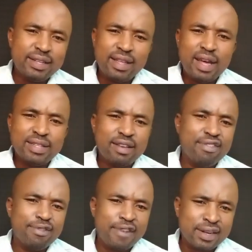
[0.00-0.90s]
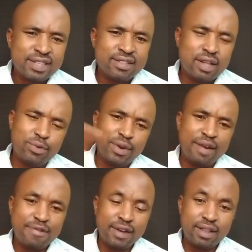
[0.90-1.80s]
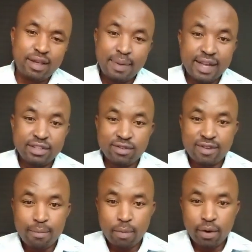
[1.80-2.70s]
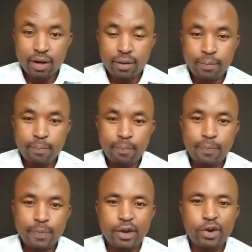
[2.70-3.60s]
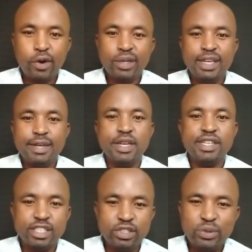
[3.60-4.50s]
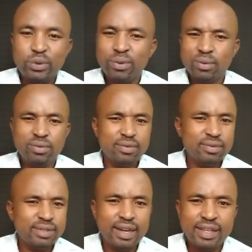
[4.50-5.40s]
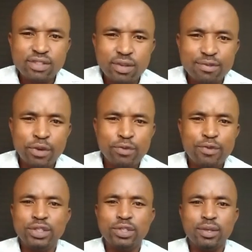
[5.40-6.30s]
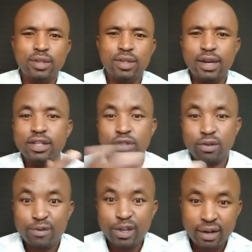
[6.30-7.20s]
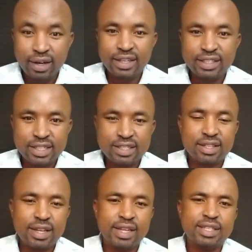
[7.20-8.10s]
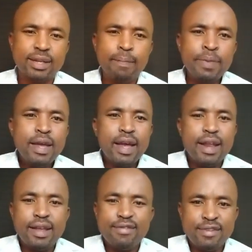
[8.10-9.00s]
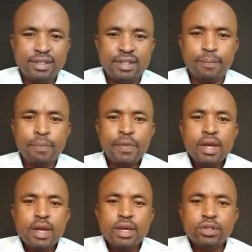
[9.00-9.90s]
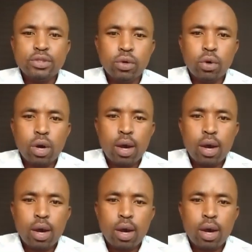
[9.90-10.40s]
there are several factors that will affect the price of a bond, and not limited to the rates of inflation, the rates of real interest rates, and everything. So